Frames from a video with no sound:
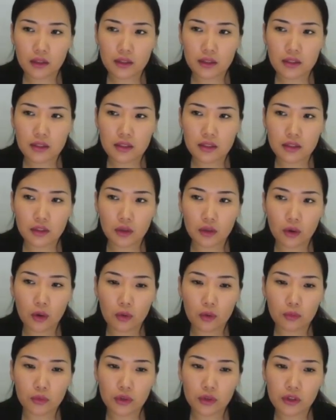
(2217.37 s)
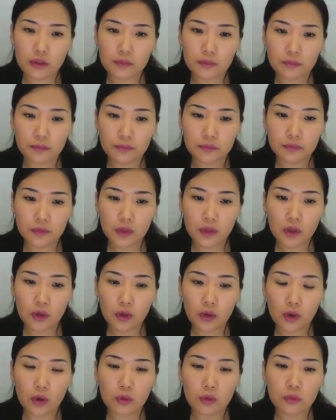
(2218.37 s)
let's see the homework.
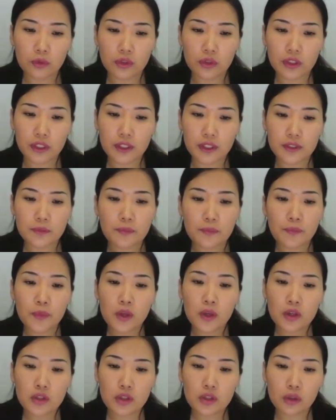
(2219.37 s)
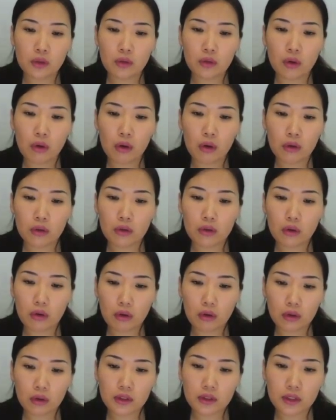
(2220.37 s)
Homework is show
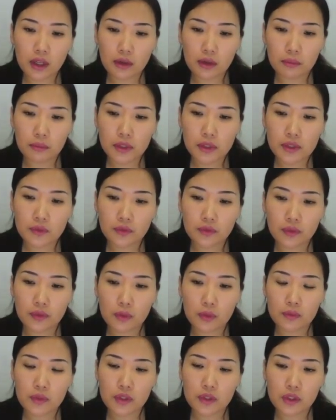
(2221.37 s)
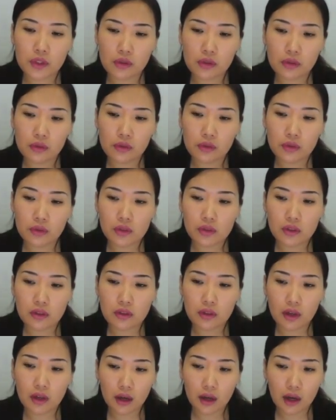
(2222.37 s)
all odd numbers from 0 to
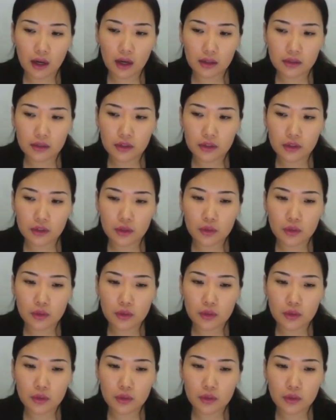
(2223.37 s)
100